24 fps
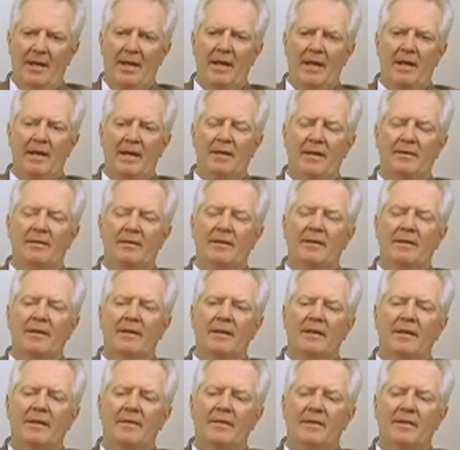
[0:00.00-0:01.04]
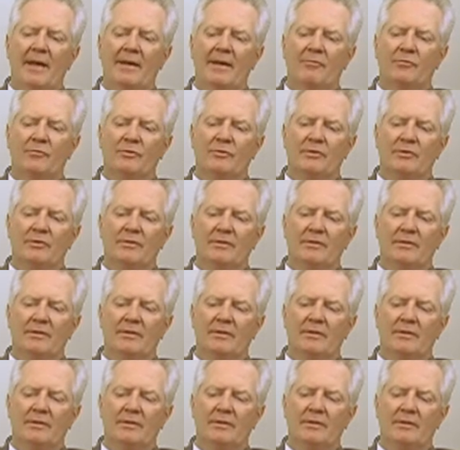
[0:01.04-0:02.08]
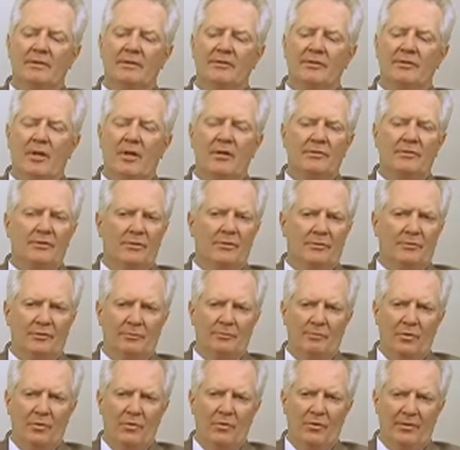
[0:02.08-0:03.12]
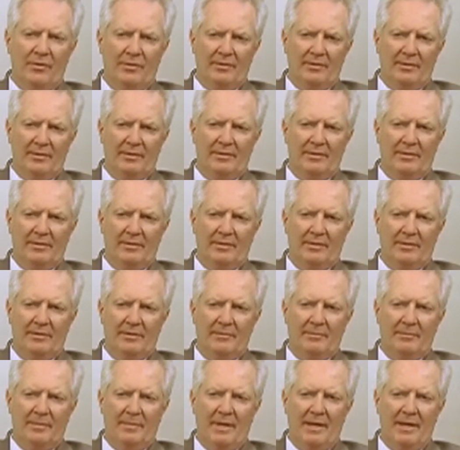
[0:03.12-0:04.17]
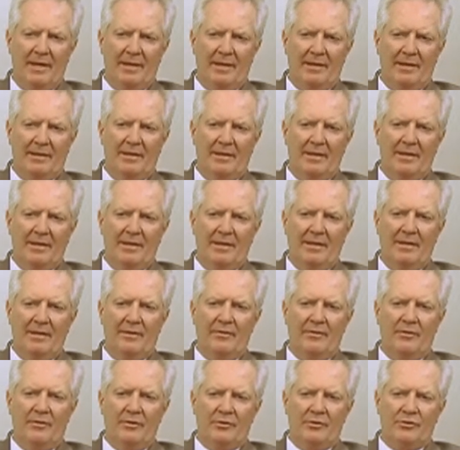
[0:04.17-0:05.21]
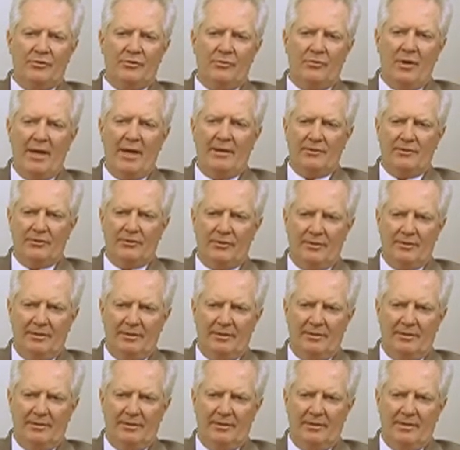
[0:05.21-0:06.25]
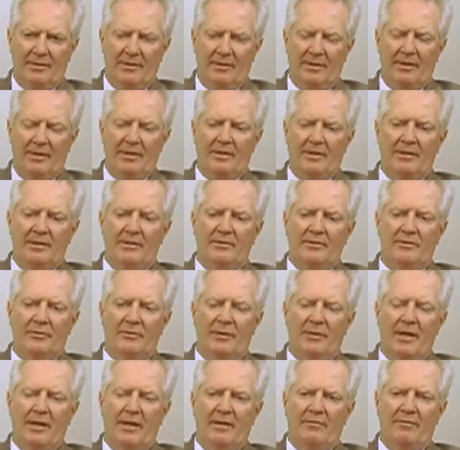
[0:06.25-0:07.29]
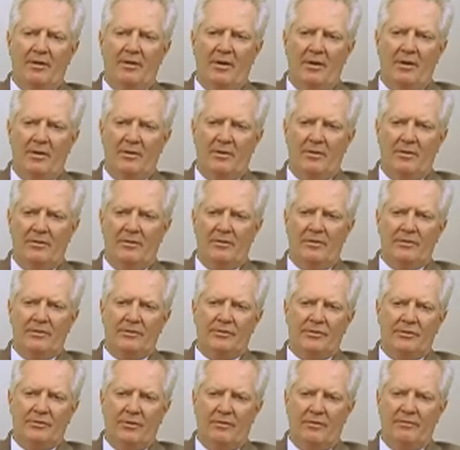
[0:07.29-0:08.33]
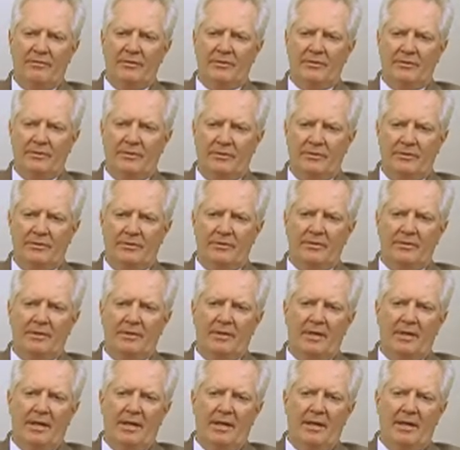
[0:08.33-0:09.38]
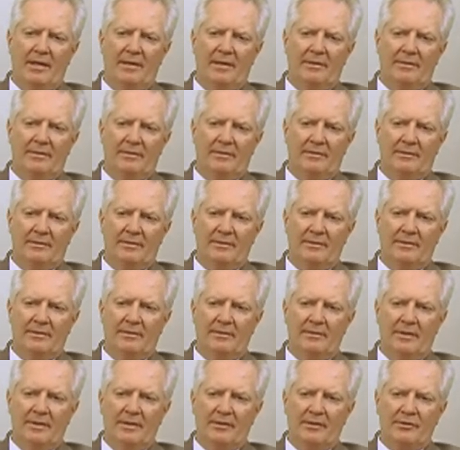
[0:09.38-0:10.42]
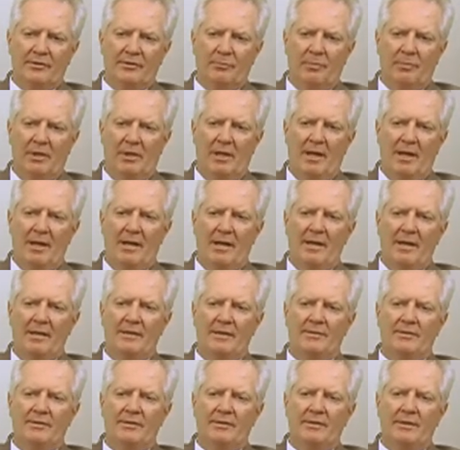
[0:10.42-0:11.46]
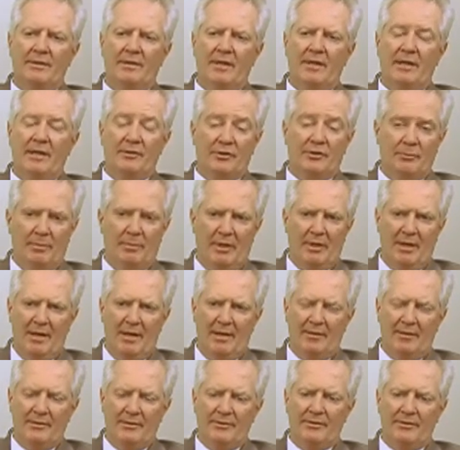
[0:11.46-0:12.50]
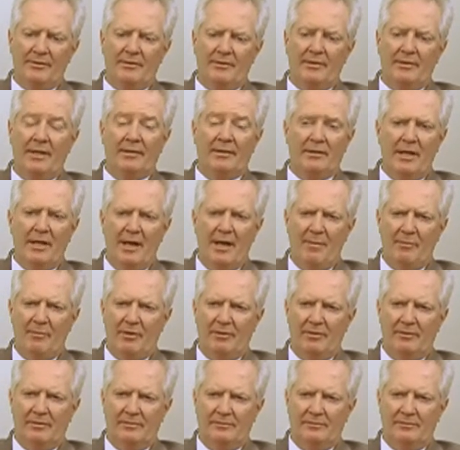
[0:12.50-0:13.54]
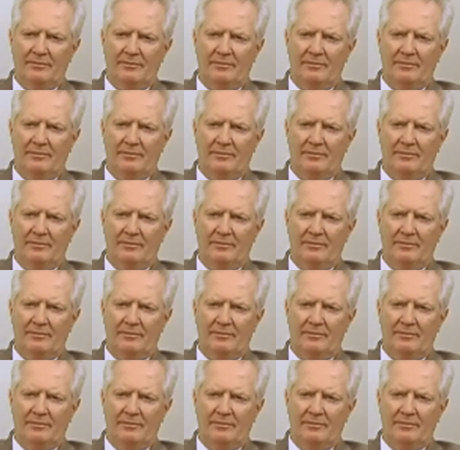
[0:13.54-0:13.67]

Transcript: And it's also supported by their strategy to have all the services and supplies and suppliers and capital